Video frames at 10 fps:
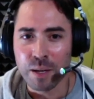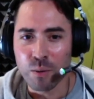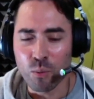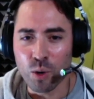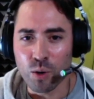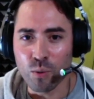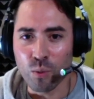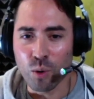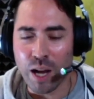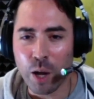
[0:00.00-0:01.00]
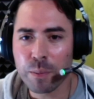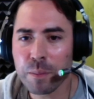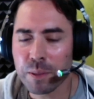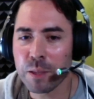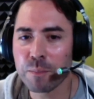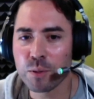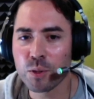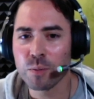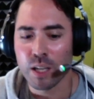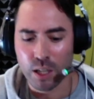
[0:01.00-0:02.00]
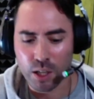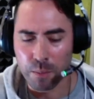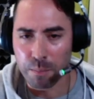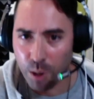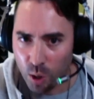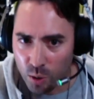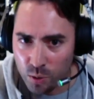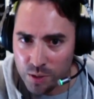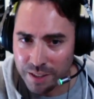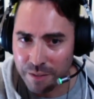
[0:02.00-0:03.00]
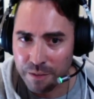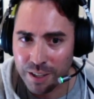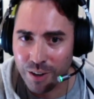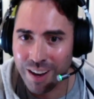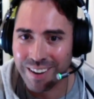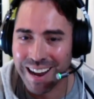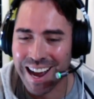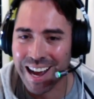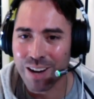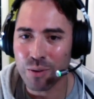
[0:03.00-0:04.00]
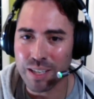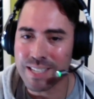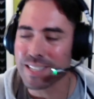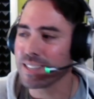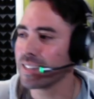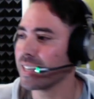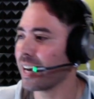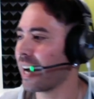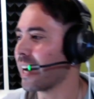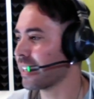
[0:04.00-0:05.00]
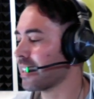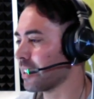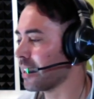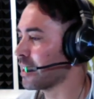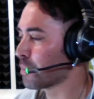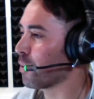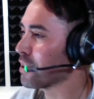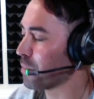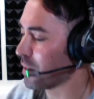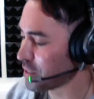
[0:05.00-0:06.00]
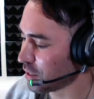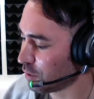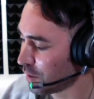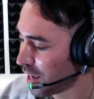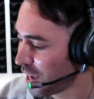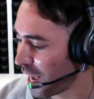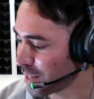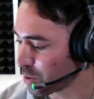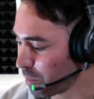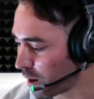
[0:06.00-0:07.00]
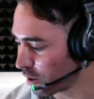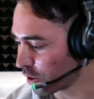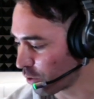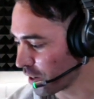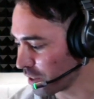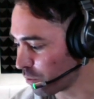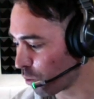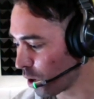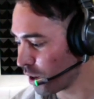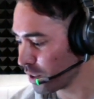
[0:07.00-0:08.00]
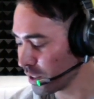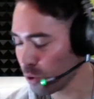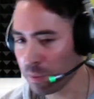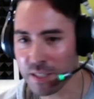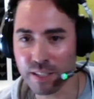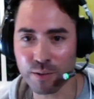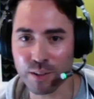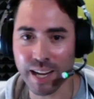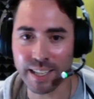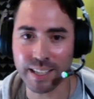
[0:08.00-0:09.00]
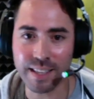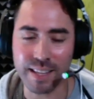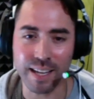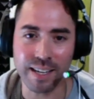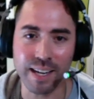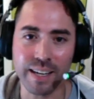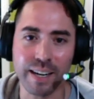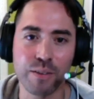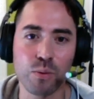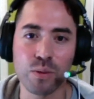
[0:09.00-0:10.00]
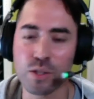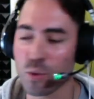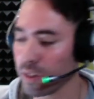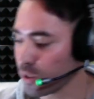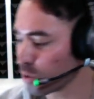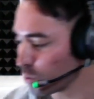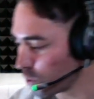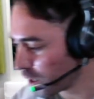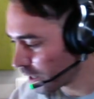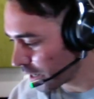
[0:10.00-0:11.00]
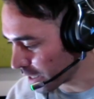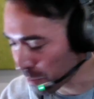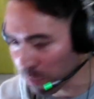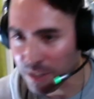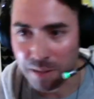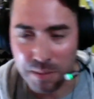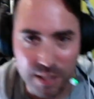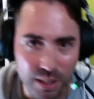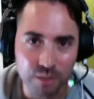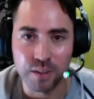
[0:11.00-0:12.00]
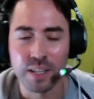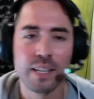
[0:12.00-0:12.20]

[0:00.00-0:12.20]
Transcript: we're, we're helping people compose and figure out how is it that I can express myself as a modern creative. We're all a little bit different. I get that. Not everyone's going to express themselves